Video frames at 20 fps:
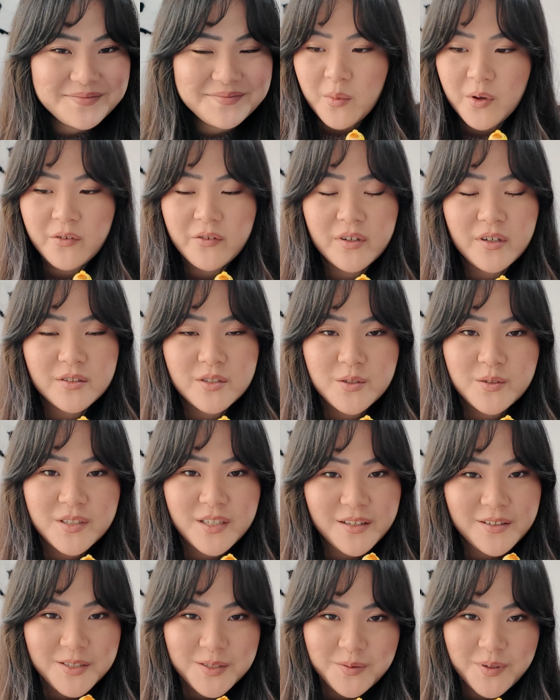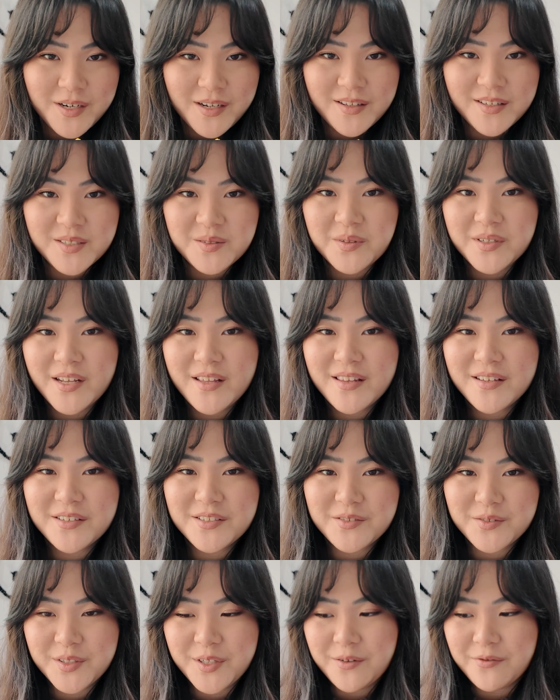Moving on to another sweater. This one I think
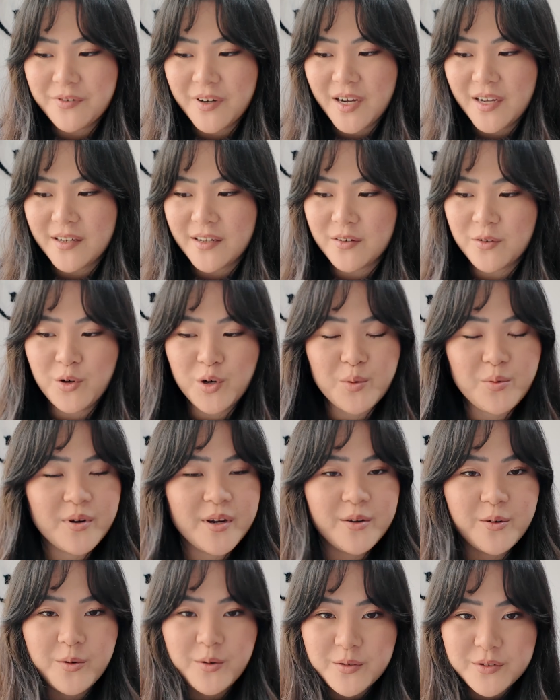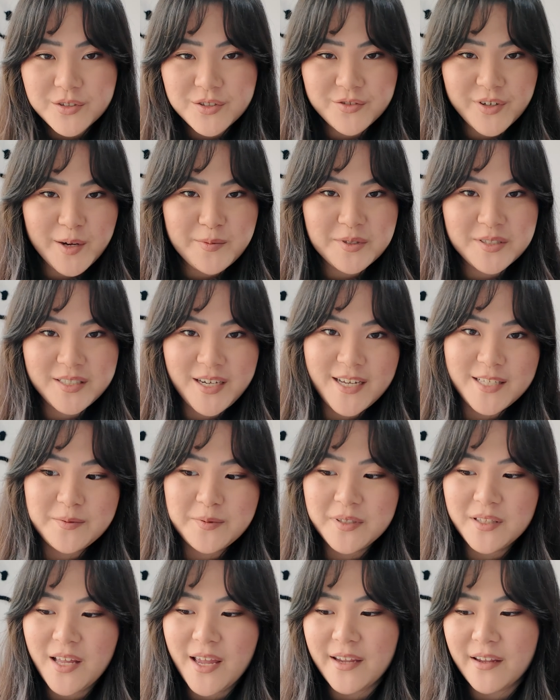is really fun, incorporating all the stripe designs,
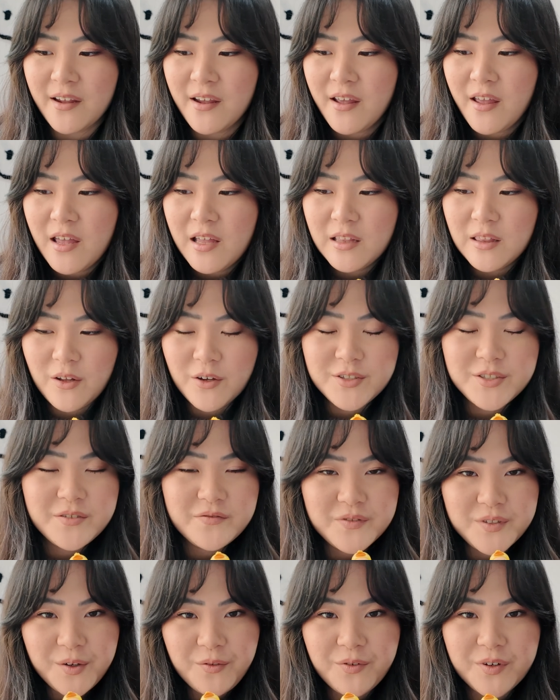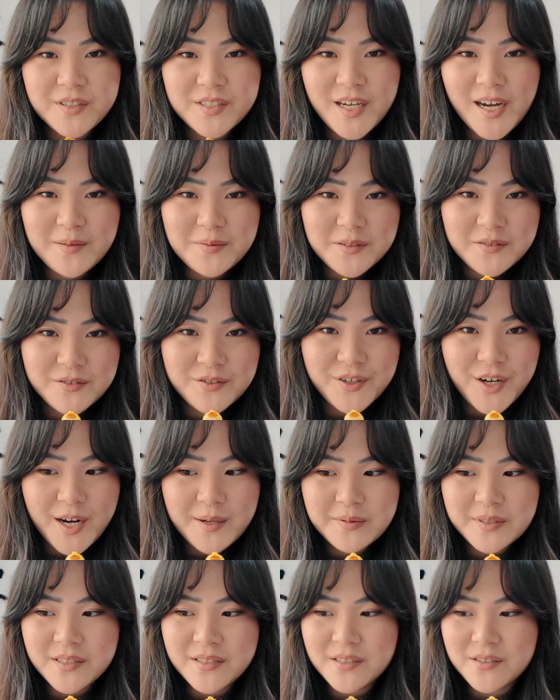but like lots of different types of
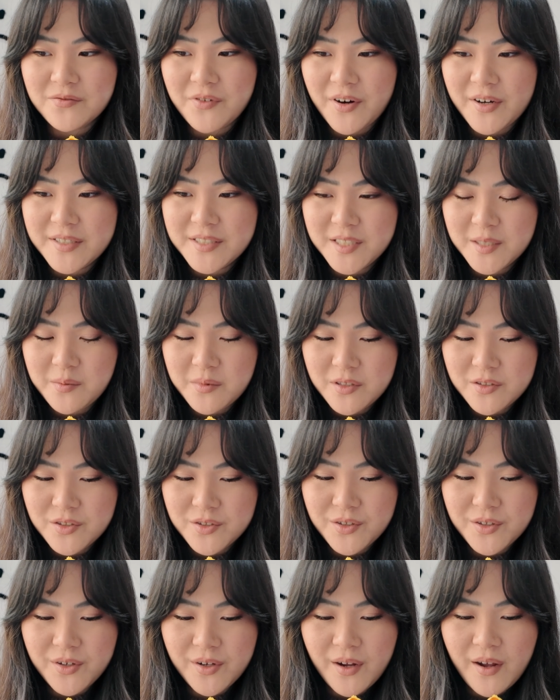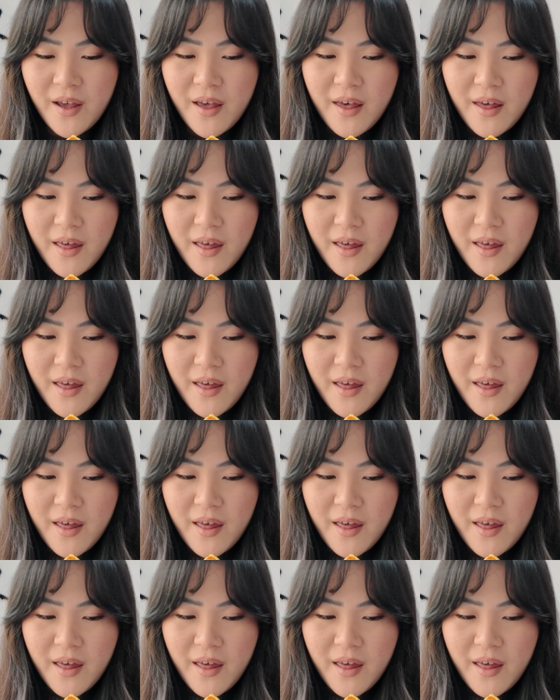stripes. This is very similar to